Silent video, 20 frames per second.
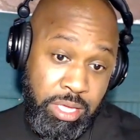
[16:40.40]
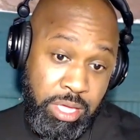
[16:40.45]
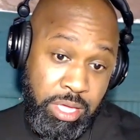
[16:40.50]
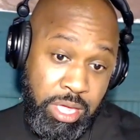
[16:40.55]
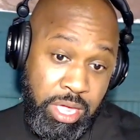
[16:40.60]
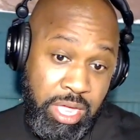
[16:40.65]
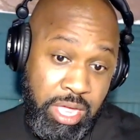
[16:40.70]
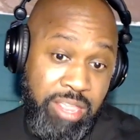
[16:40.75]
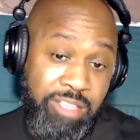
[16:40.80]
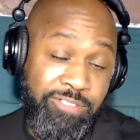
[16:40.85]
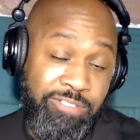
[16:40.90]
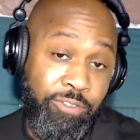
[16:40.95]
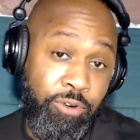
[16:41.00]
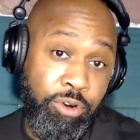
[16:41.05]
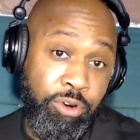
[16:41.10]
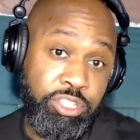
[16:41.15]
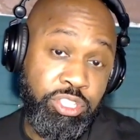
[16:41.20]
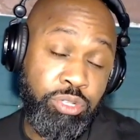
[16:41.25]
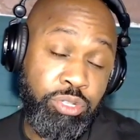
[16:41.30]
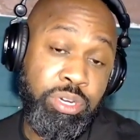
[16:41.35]
any
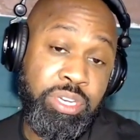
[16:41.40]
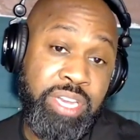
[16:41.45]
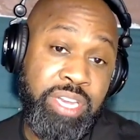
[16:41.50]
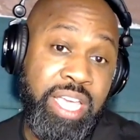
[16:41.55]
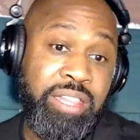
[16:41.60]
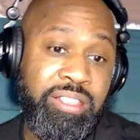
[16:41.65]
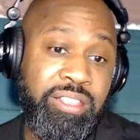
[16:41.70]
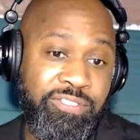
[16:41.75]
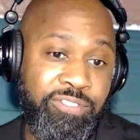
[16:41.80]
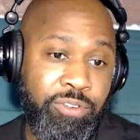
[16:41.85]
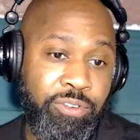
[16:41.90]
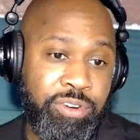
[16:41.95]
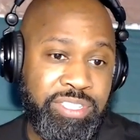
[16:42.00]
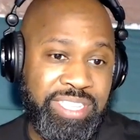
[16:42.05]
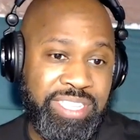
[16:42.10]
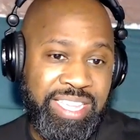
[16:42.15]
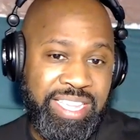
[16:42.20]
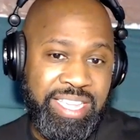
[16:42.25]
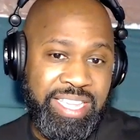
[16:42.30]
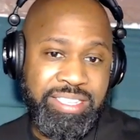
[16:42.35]
force or deadly force
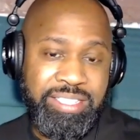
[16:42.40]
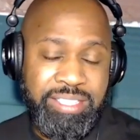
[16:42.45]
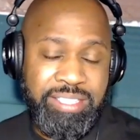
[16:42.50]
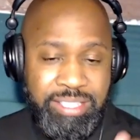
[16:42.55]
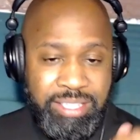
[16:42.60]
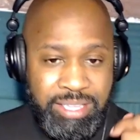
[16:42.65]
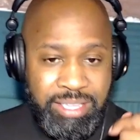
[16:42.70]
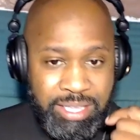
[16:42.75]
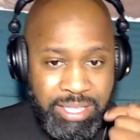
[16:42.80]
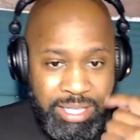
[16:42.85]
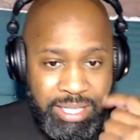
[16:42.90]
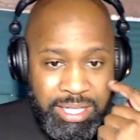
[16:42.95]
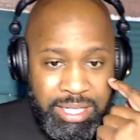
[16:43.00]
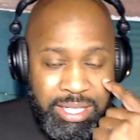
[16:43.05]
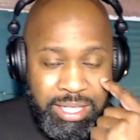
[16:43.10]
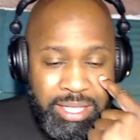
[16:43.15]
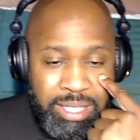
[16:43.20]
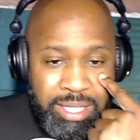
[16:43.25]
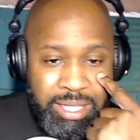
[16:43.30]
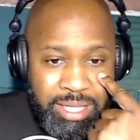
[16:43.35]
against
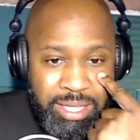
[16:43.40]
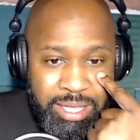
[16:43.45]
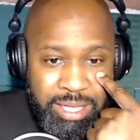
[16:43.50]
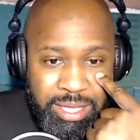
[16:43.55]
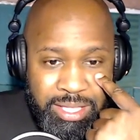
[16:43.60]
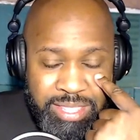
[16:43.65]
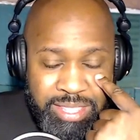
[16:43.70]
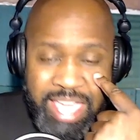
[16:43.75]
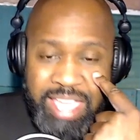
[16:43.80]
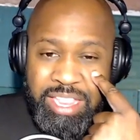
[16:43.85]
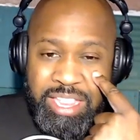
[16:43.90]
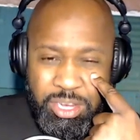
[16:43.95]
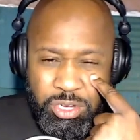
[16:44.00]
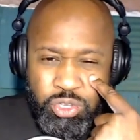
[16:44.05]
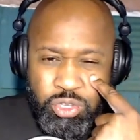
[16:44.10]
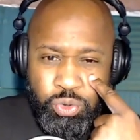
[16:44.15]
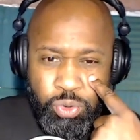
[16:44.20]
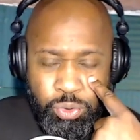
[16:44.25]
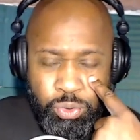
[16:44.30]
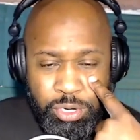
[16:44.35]
that
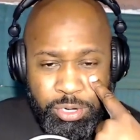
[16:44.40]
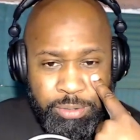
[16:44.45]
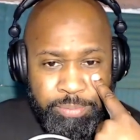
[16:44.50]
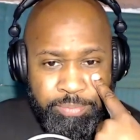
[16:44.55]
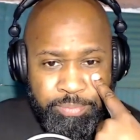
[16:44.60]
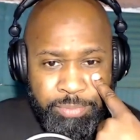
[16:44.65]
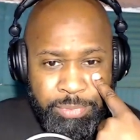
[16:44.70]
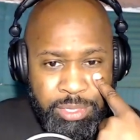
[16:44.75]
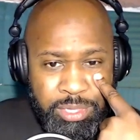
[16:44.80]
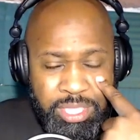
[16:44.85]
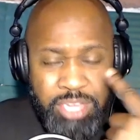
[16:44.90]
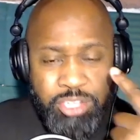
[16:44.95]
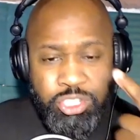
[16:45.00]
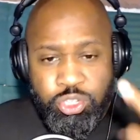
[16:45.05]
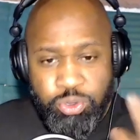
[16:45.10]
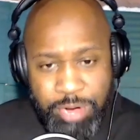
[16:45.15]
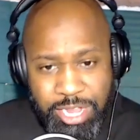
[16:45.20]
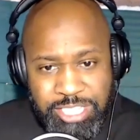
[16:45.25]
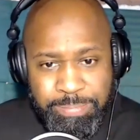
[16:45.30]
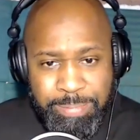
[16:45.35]
intruder. They're
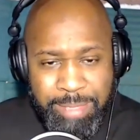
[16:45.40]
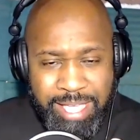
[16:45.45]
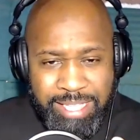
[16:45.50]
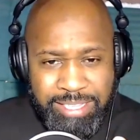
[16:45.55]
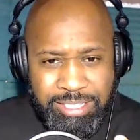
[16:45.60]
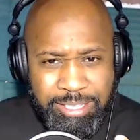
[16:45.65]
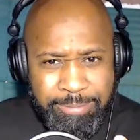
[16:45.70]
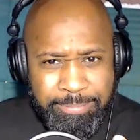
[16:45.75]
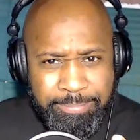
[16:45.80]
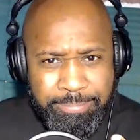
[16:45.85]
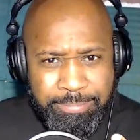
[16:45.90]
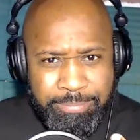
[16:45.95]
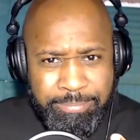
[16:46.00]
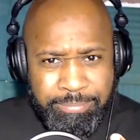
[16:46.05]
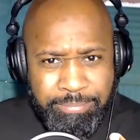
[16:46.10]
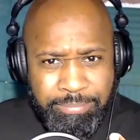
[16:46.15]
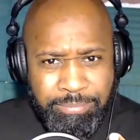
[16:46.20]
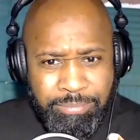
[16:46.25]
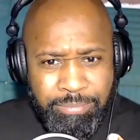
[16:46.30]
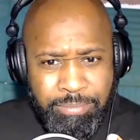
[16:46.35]
trespassing,
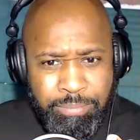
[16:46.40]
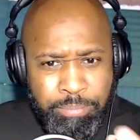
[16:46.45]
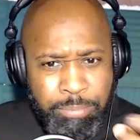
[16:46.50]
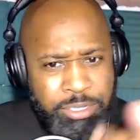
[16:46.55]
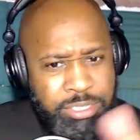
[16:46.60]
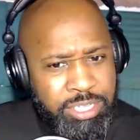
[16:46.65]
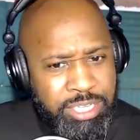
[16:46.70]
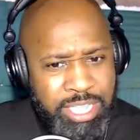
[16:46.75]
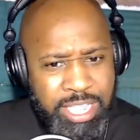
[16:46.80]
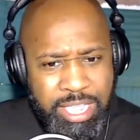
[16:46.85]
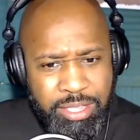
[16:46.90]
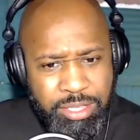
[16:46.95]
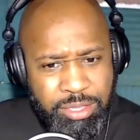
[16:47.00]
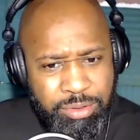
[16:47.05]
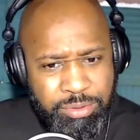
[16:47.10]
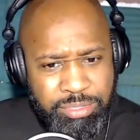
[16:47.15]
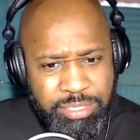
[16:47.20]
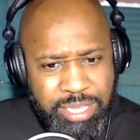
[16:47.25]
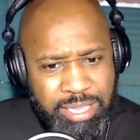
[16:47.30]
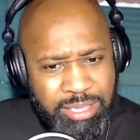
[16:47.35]
but you can't
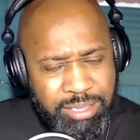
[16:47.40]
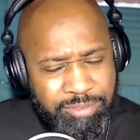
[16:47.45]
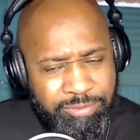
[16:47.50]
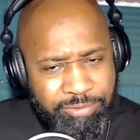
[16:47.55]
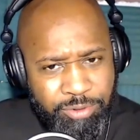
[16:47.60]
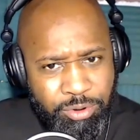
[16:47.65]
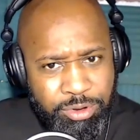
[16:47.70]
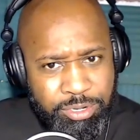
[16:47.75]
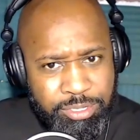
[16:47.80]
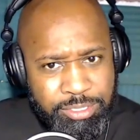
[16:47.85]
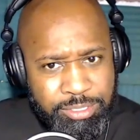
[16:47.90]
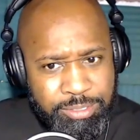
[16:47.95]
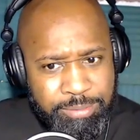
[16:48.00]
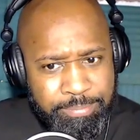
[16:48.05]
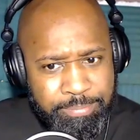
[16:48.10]
use deadly force.